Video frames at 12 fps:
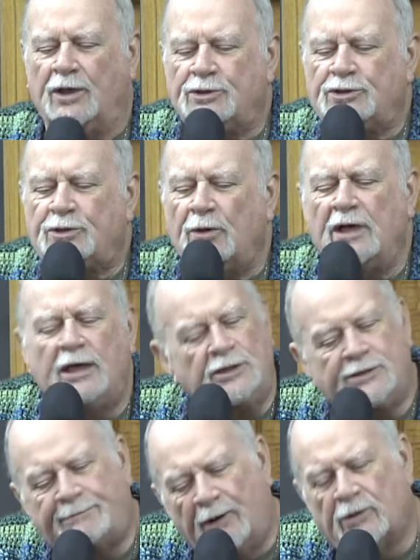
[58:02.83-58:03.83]
about the
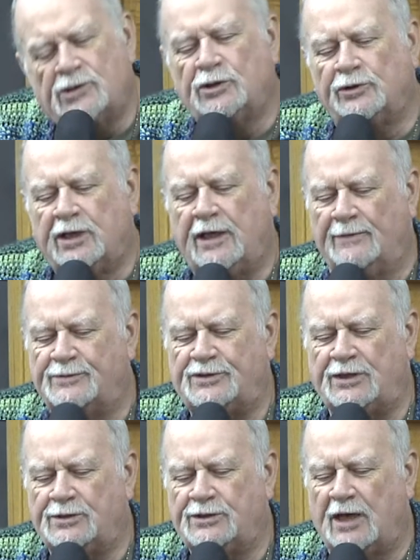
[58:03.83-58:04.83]
voice of God and knowing
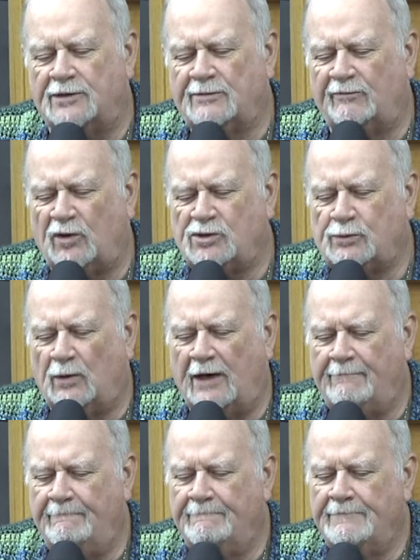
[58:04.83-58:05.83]
it.
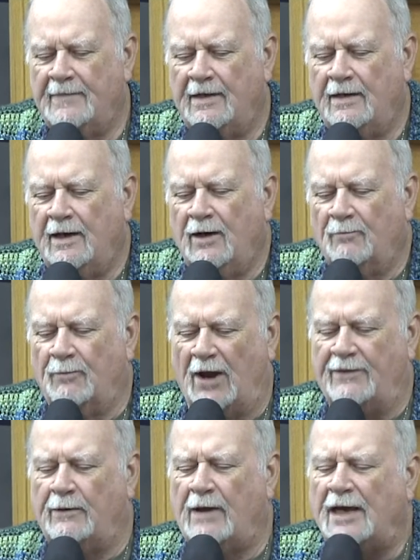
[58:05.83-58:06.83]
Now,
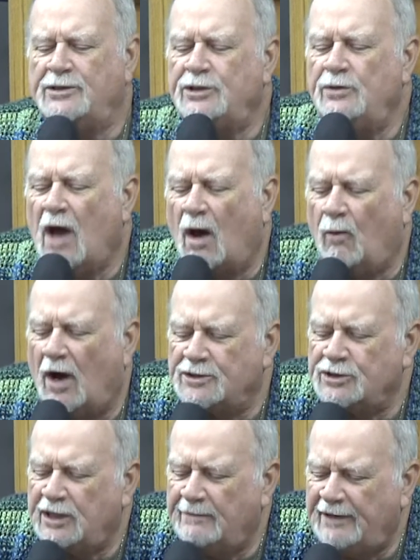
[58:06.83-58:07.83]
concerning spiritual
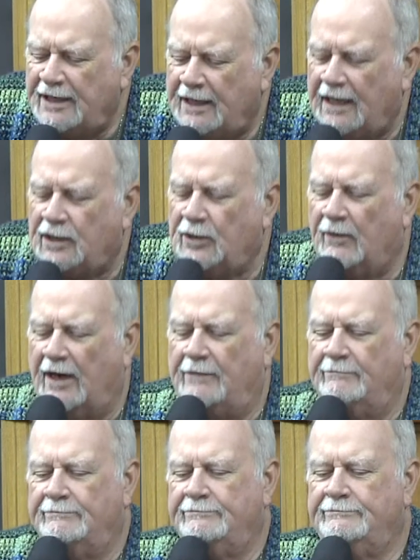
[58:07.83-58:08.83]
gifts, he says in
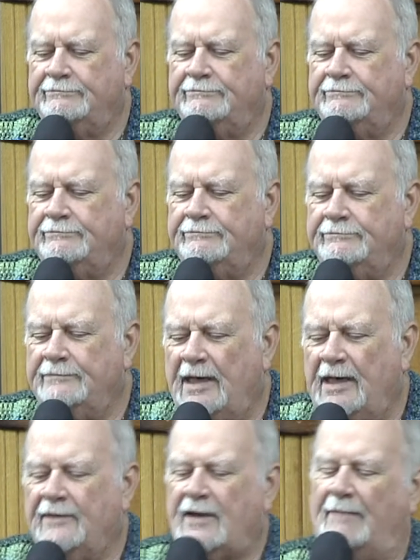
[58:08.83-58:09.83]
verse 1
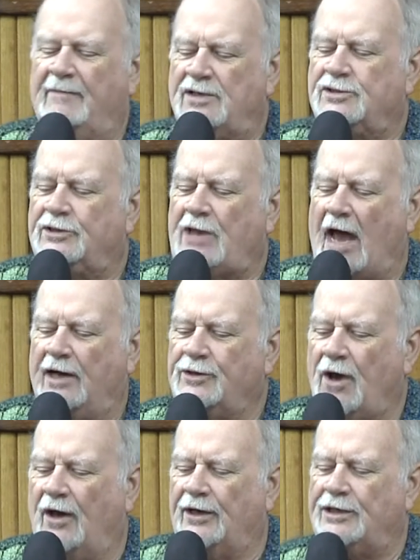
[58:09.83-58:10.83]
Brethren, I do
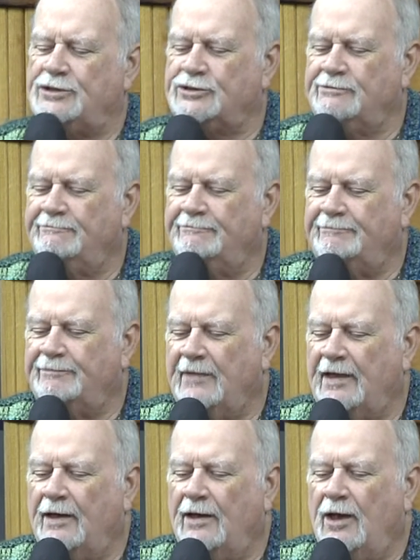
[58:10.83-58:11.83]
not want you to be
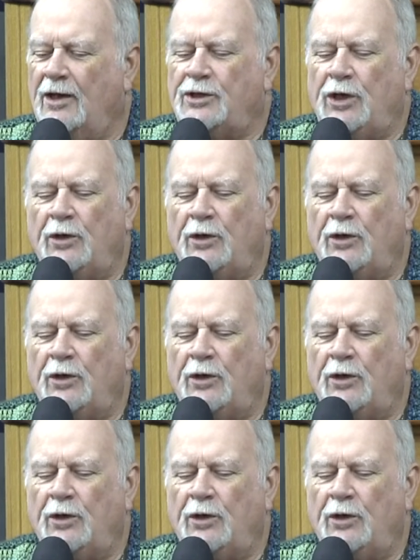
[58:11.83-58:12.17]
ignorant.